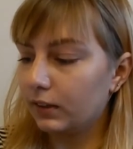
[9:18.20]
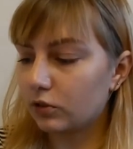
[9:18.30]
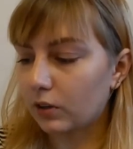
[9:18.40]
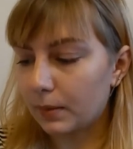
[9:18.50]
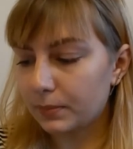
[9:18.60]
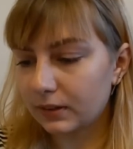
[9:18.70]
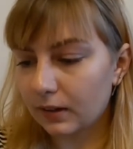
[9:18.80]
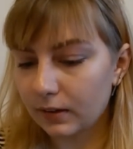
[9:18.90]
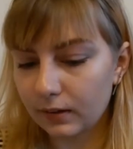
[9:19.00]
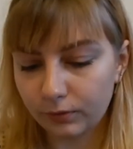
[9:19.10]
drops
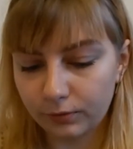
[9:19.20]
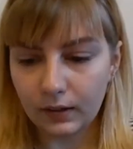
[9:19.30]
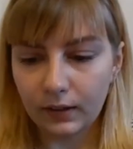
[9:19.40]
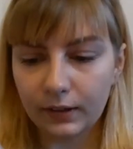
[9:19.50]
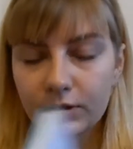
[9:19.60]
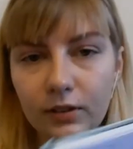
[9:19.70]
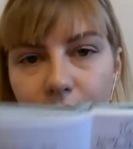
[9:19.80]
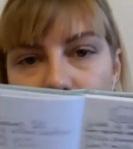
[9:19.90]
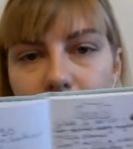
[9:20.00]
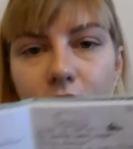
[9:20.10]
off. I also
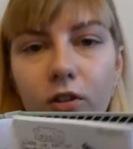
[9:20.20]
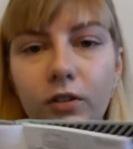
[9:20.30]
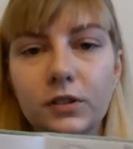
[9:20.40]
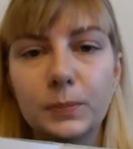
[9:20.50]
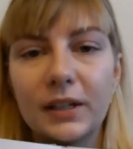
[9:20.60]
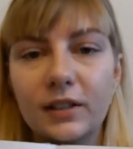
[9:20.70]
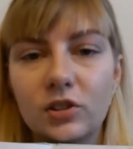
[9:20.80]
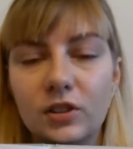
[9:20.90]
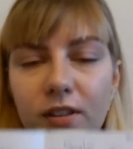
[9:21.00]
have this goals page